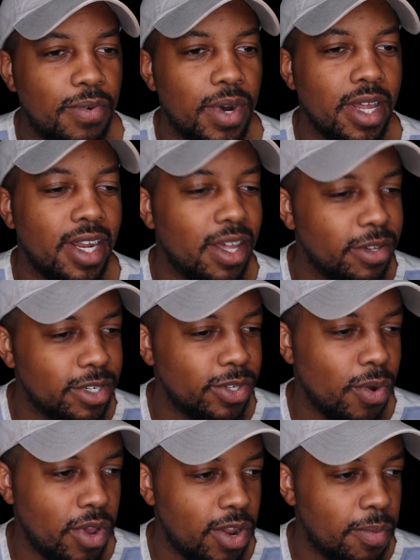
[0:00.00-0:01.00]
What else is
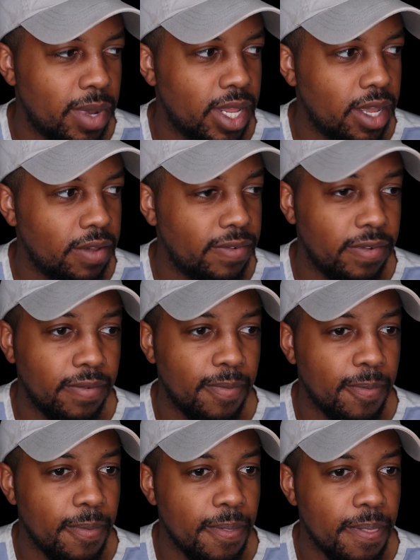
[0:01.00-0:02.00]
going on in my life?
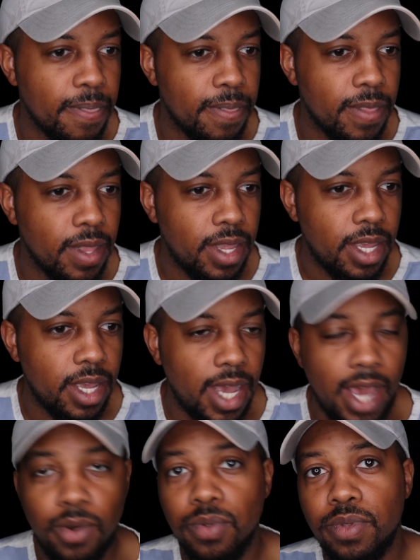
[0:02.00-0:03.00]

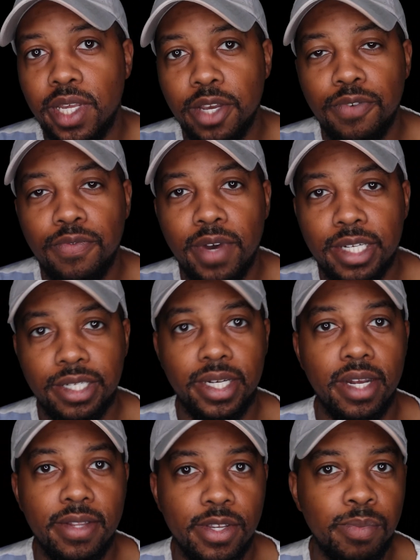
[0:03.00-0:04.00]
I don't think if I
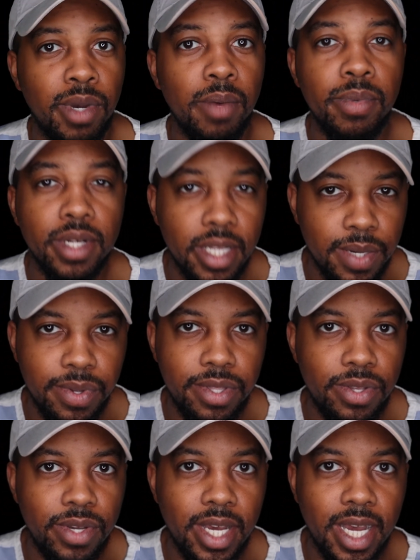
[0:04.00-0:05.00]
shared this publicly with
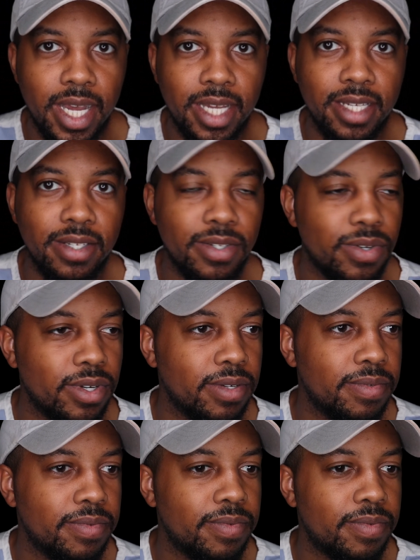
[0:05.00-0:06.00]
you guys, or
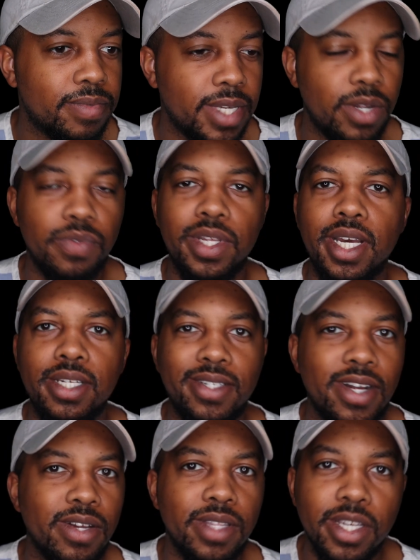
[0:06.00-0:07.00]
I don't think I
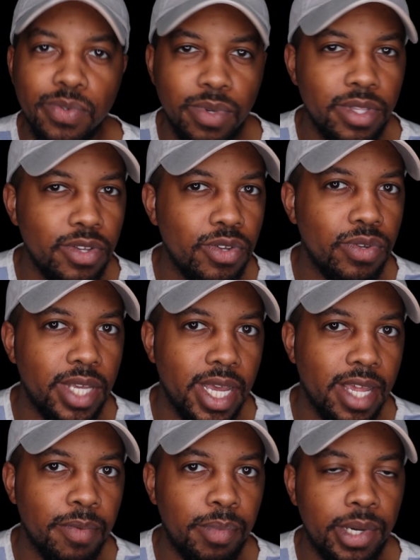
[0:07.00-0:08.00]
shared this with you
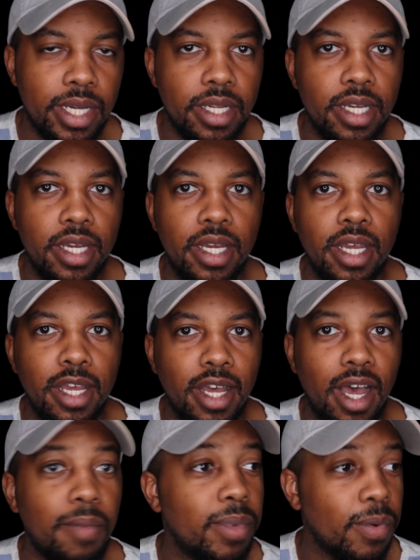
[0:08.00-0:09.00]
yet, but
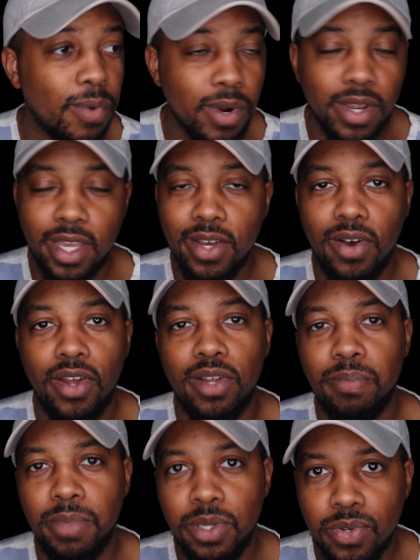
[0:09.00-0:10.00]
I've been working on
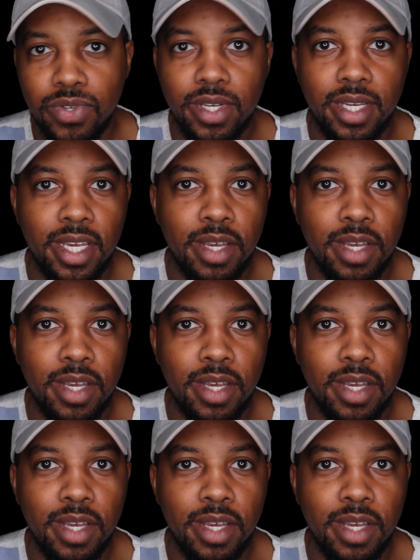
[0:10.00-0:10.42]
a music